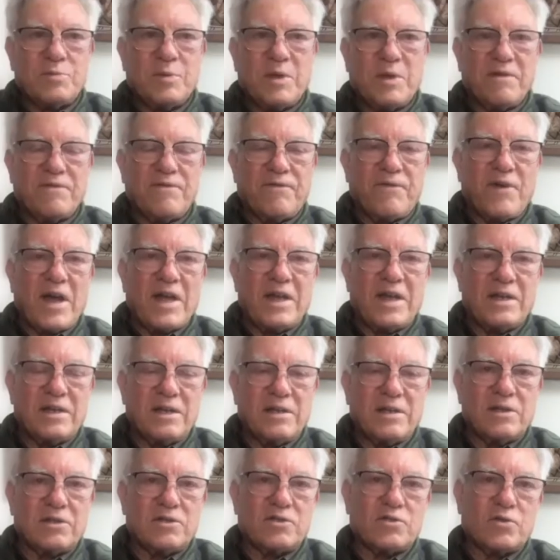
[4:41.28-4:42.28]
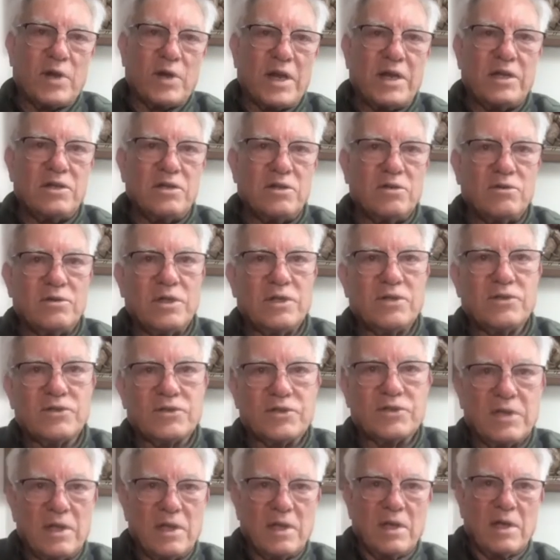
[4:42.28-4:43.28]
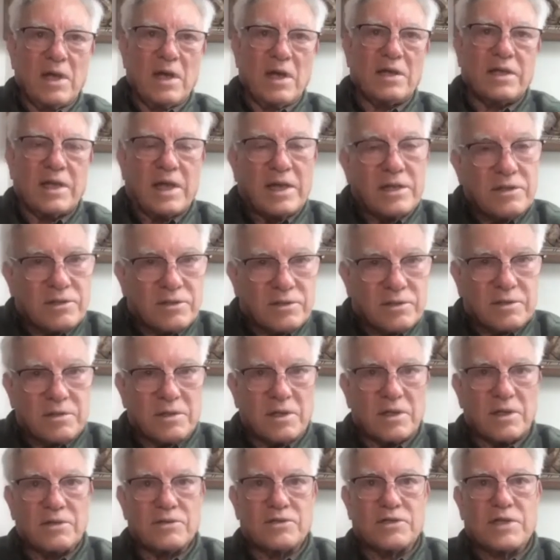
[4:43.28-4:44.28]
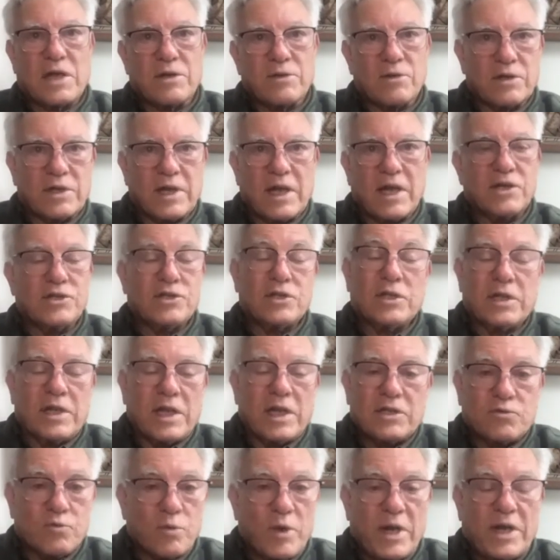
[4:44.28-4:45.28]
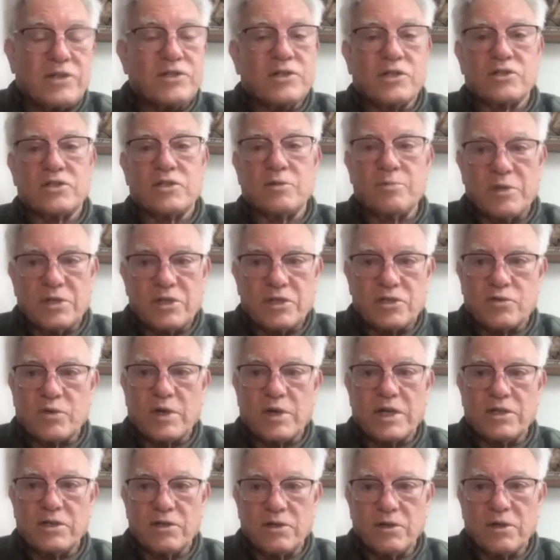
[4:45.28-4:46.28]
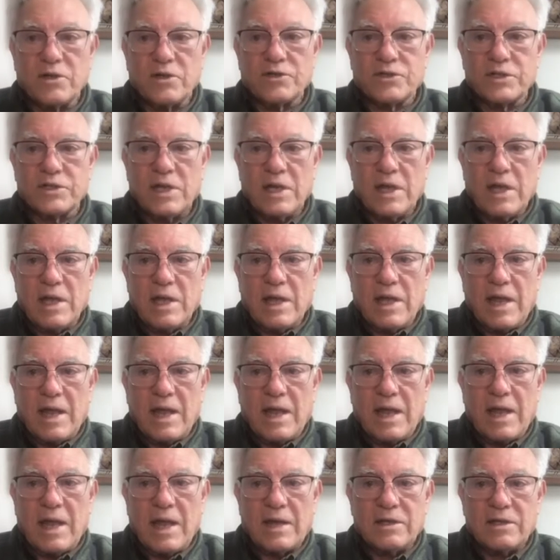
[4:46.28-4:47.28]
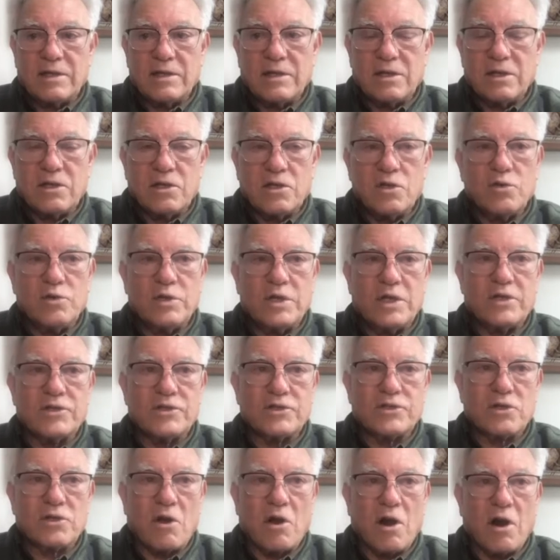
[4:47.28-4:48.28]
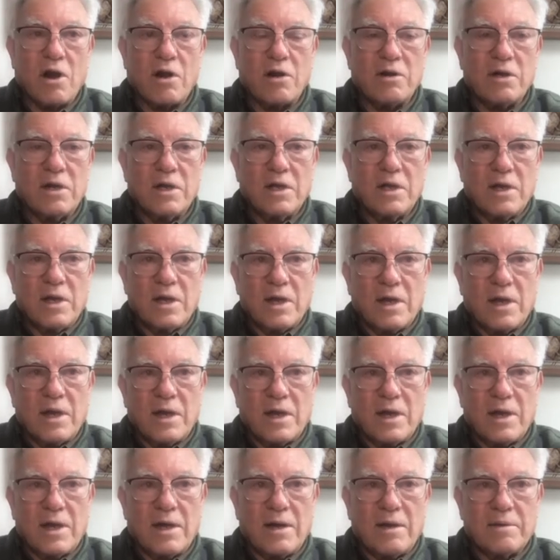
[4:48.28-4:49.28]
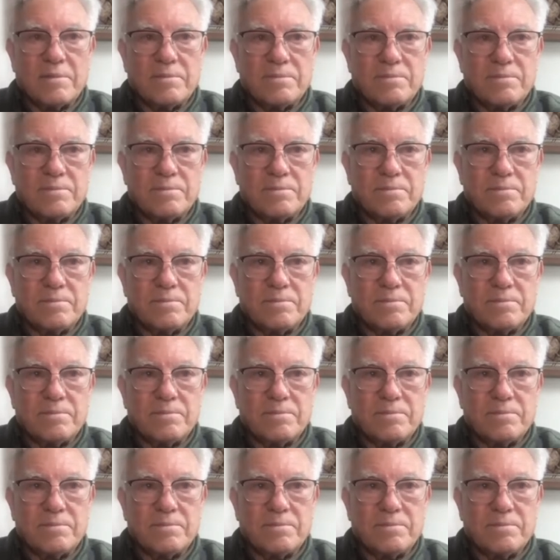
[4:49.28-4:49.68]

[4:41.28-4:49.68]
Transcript: been a fight in the trade unions against segregation, against racism in the trade unions, and unions can